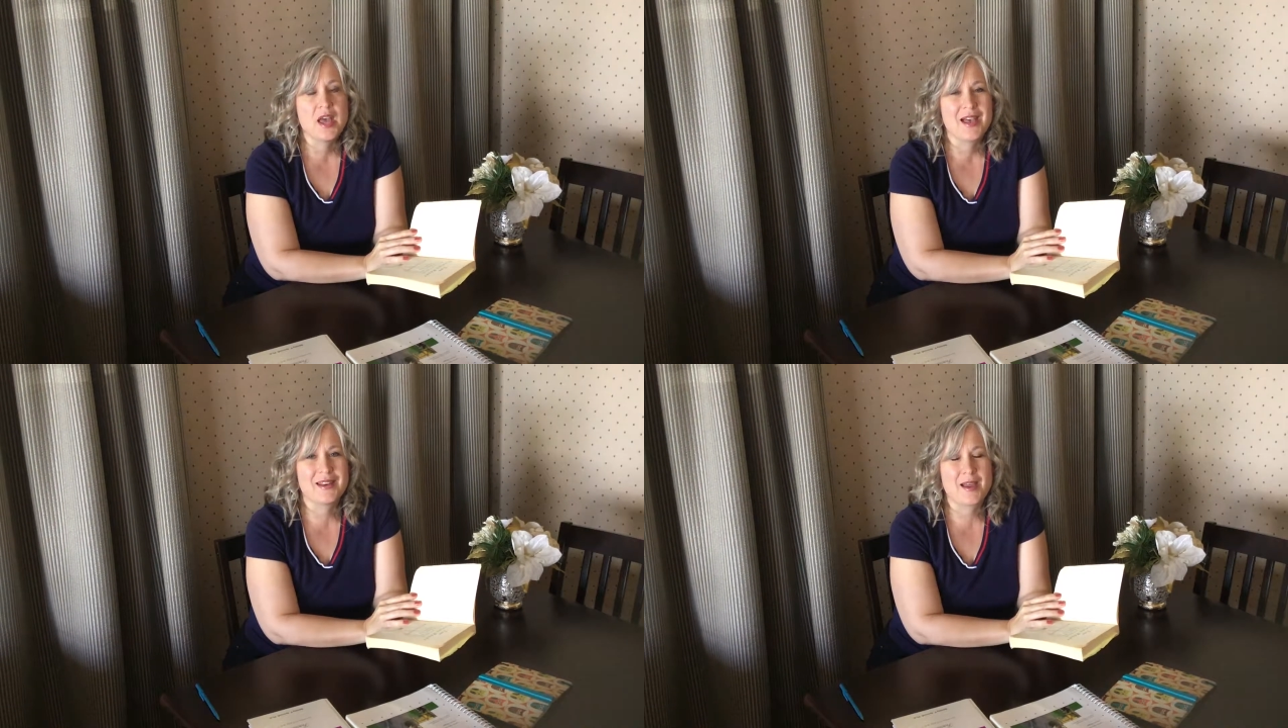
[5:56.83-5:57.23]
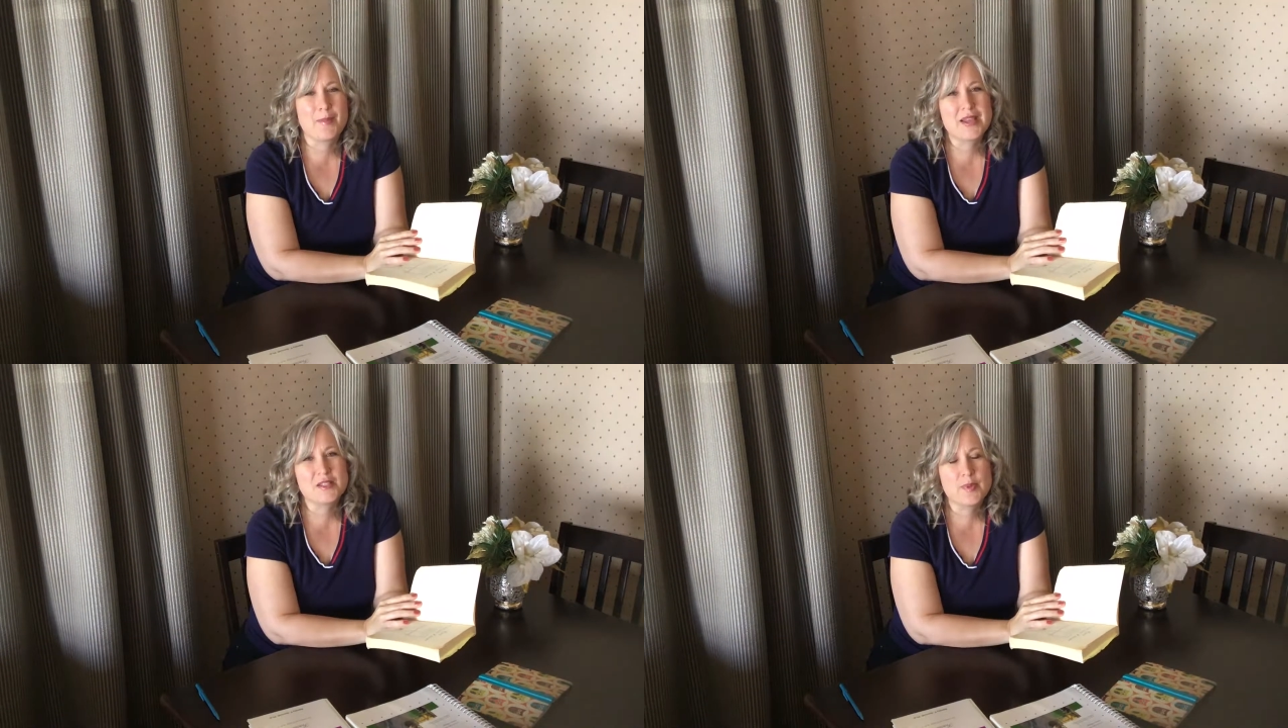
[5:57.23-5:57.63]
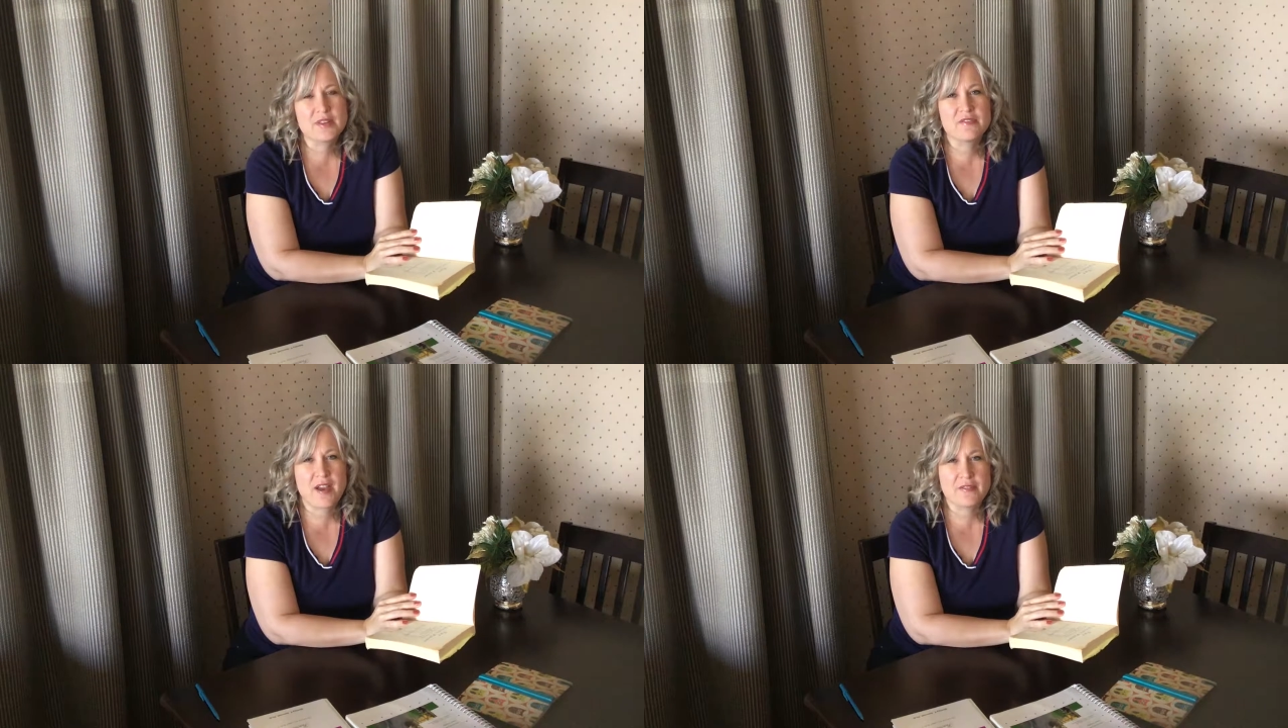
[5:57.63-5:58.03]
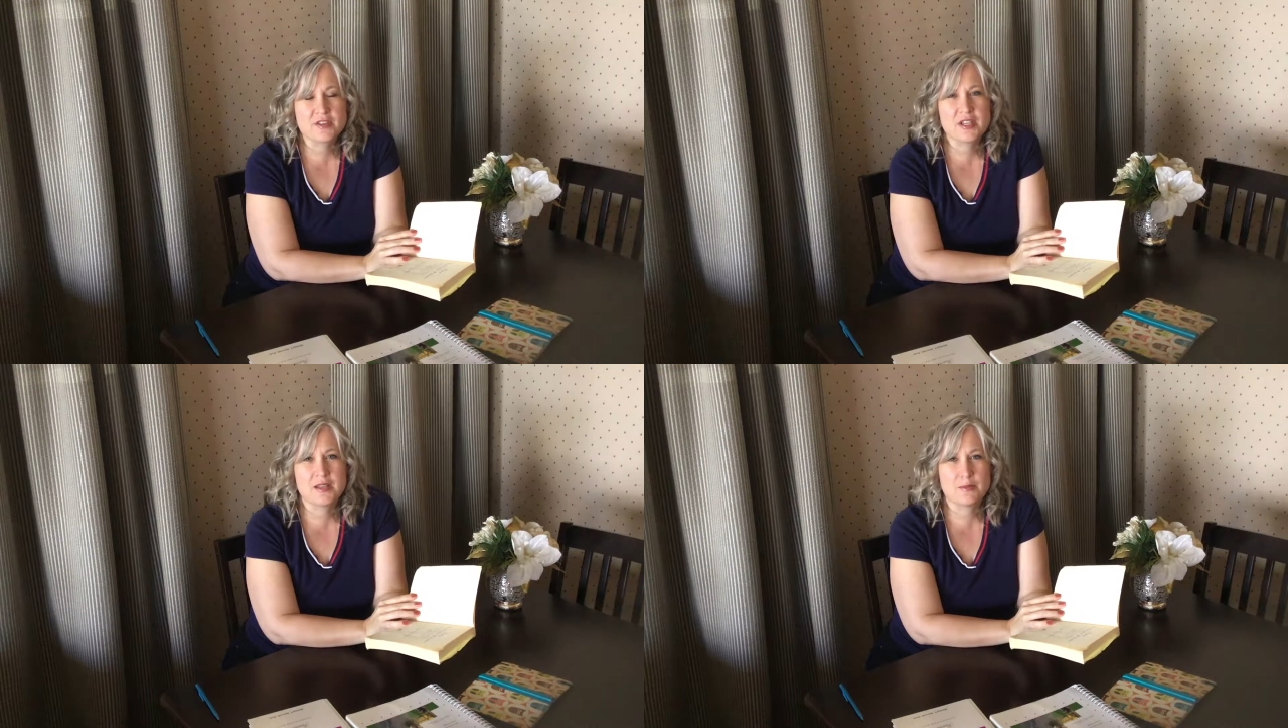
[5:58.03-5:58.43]
And I might spend 5 or
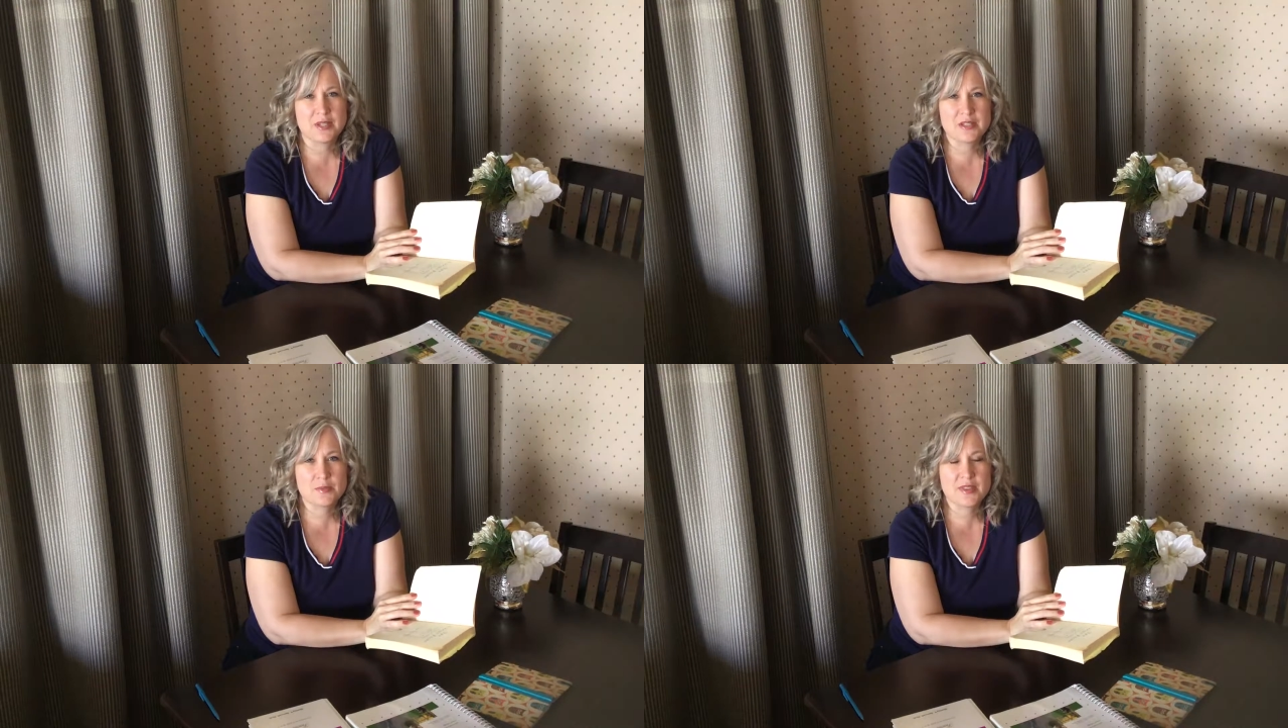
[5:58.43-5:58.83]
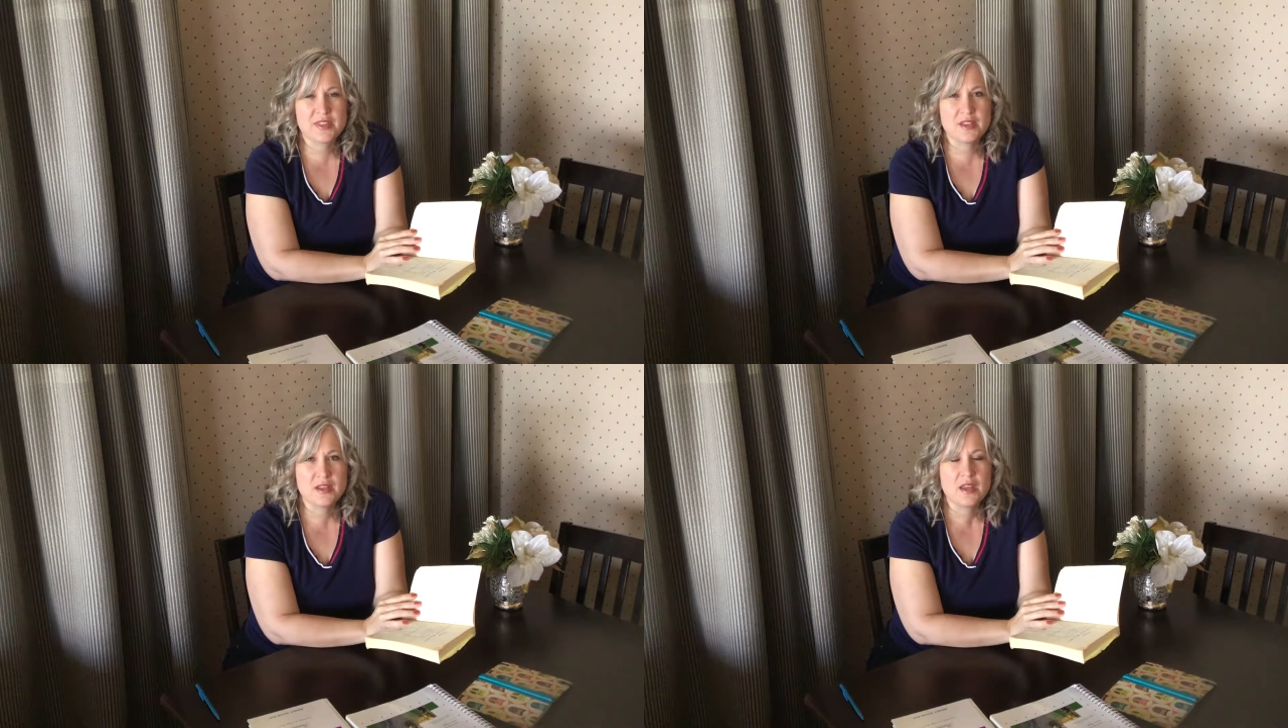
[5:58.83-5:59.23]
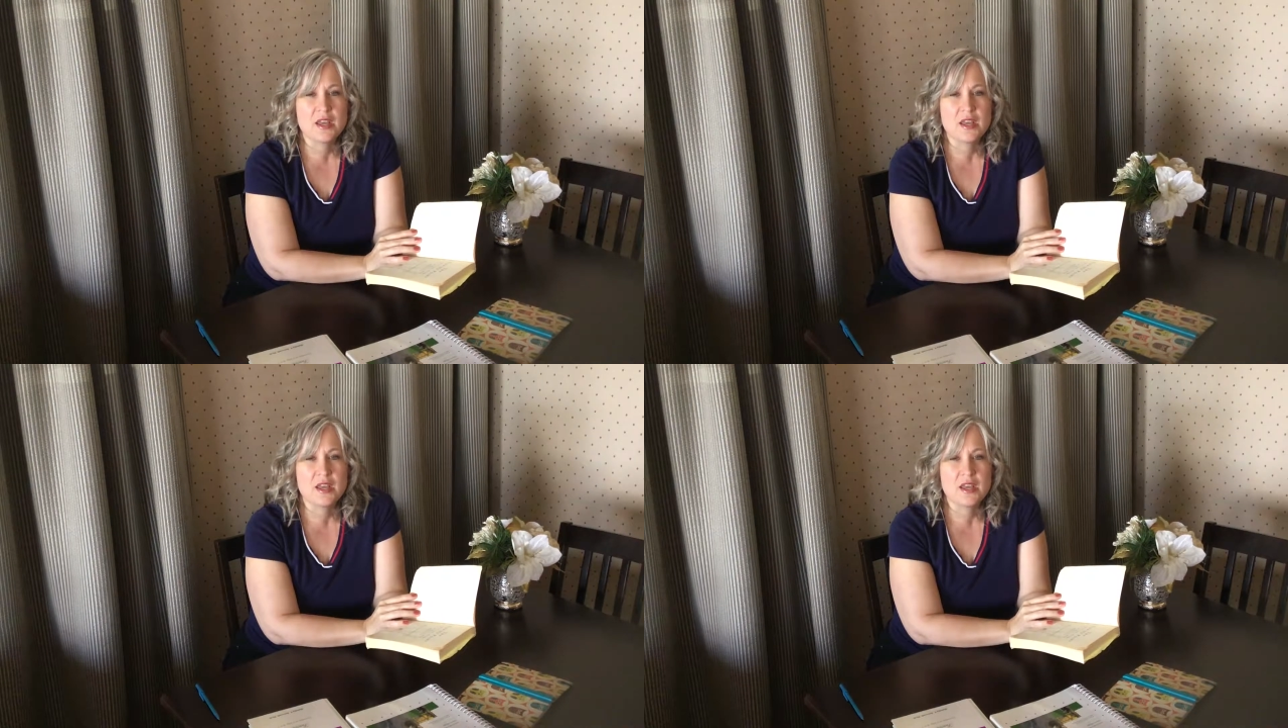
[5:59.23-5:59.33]
10 minutes with it